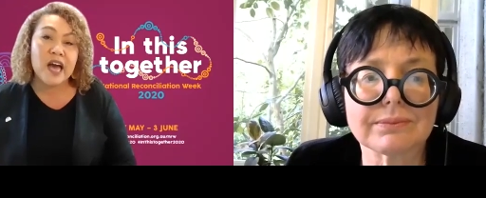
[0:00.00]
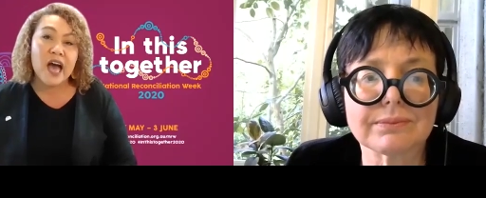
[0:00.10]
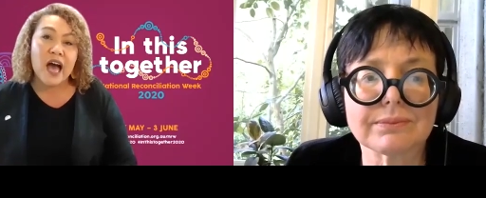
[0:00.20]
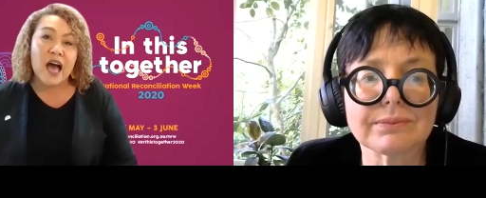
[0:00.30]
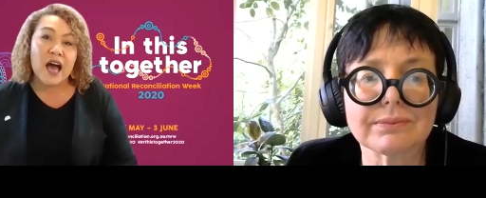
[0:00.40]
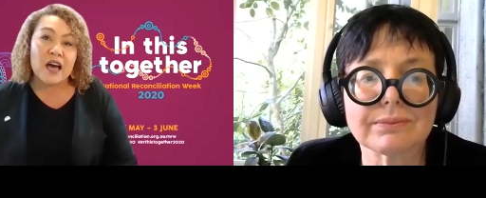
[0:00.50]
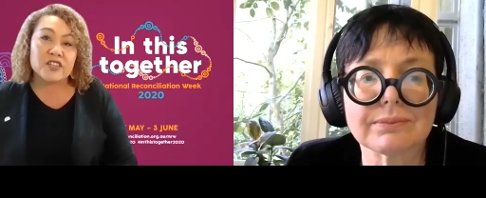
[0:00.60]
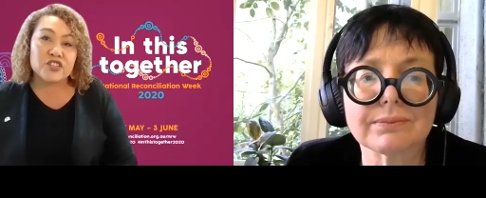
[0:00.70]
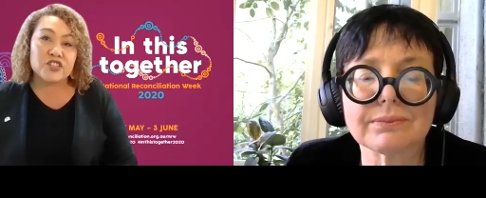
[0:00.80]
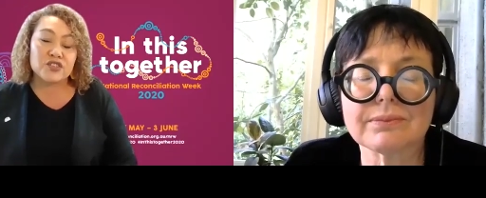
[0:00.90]
Speaker 1: uh,
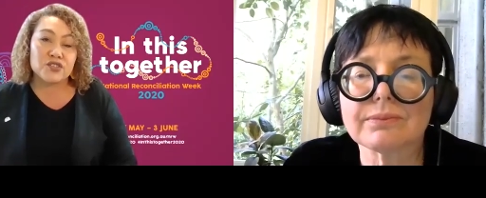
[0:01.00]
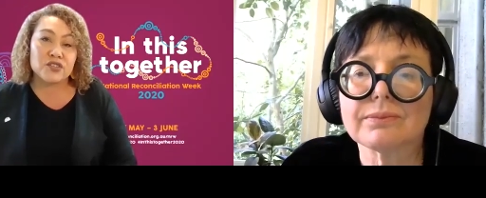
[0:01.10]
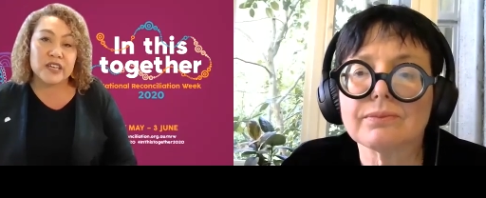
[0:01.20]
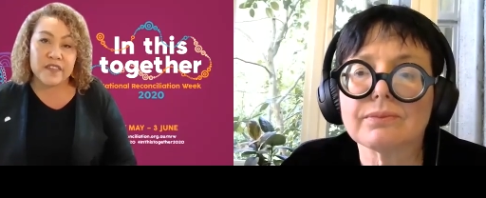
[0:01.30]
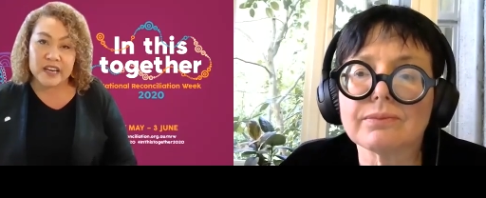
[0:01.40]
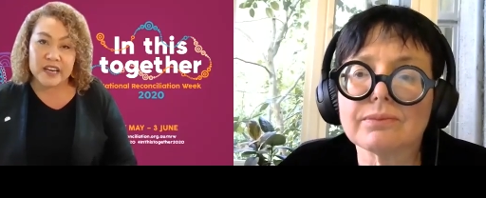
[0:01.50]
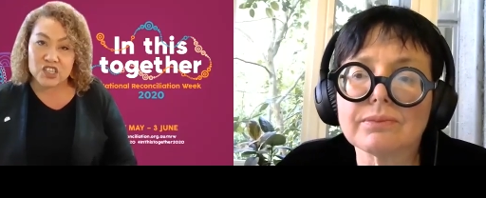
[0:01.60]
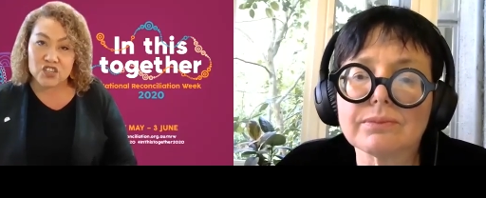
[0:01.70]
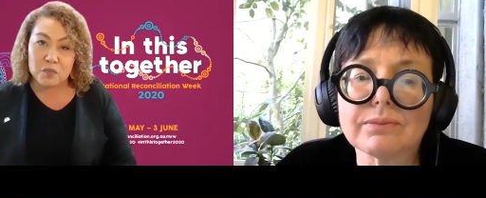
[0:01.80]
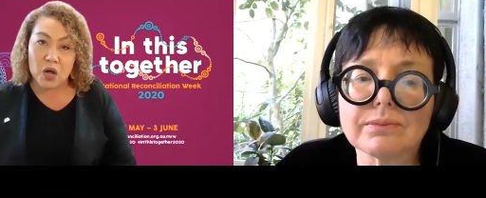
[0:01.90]
to get that national
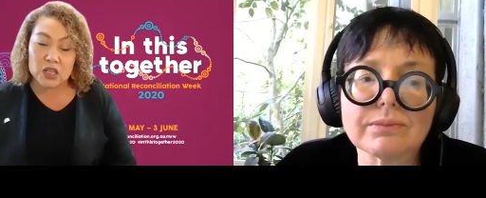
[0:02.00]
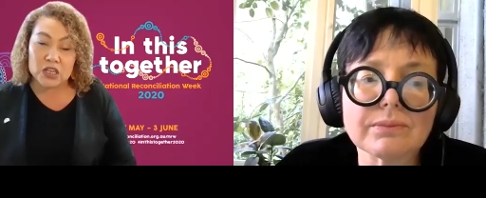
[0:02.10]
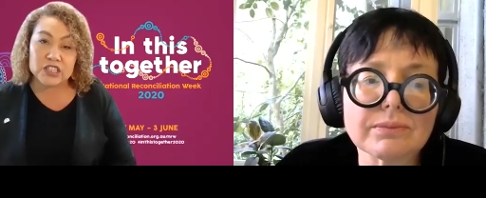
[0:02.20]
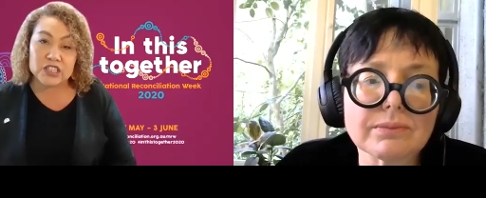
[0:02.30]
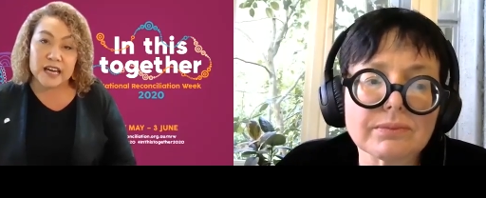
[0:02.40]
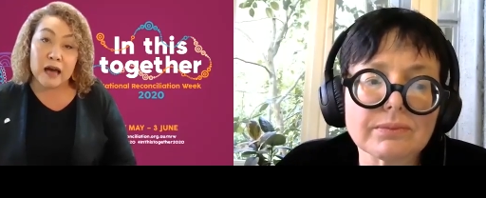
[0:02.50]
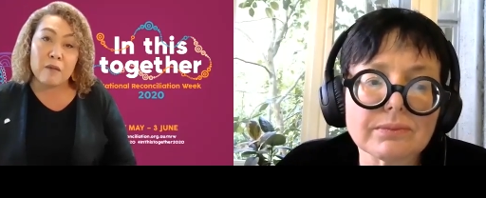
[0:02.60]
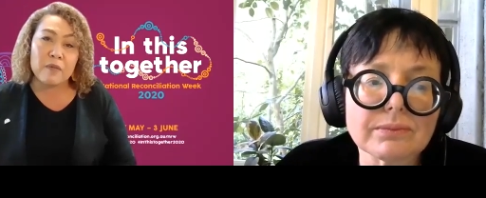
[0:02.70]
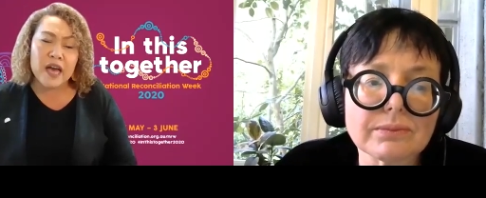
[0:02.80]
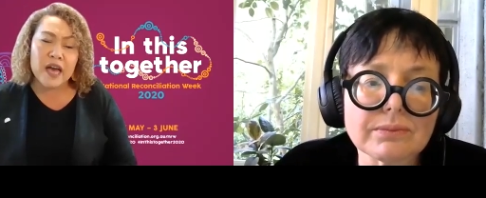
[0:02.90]
apology up.
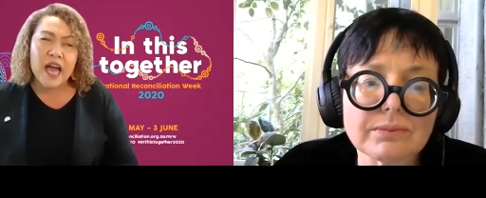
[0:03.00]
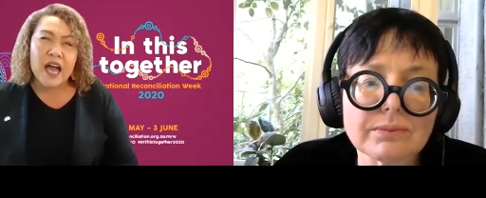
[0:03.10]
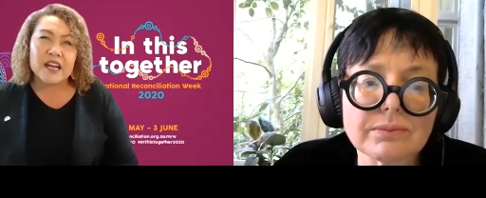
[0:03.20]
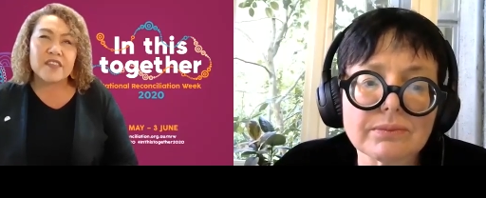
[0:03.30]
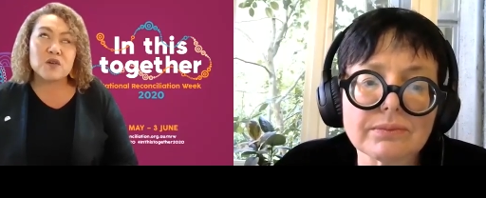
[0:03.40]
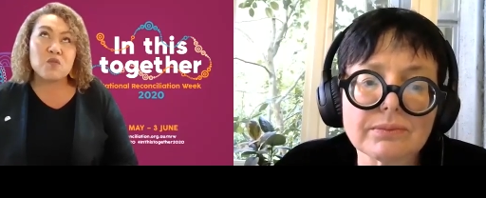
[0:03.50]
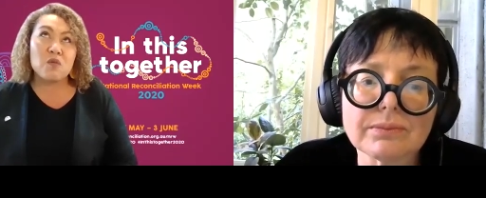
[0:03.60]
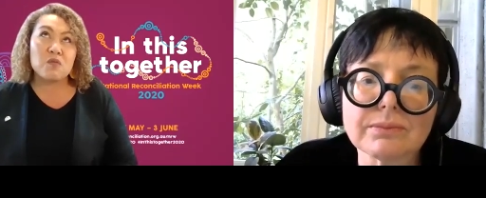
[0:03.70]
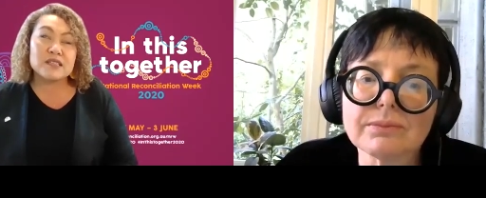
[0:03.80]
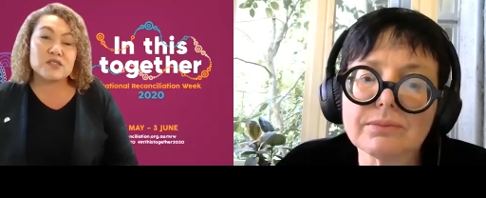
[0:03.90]
And I think what
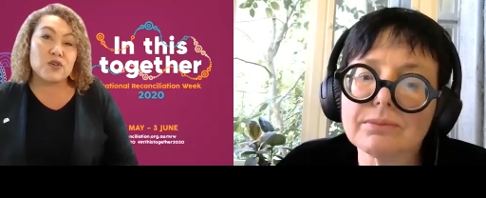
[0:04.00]
we saw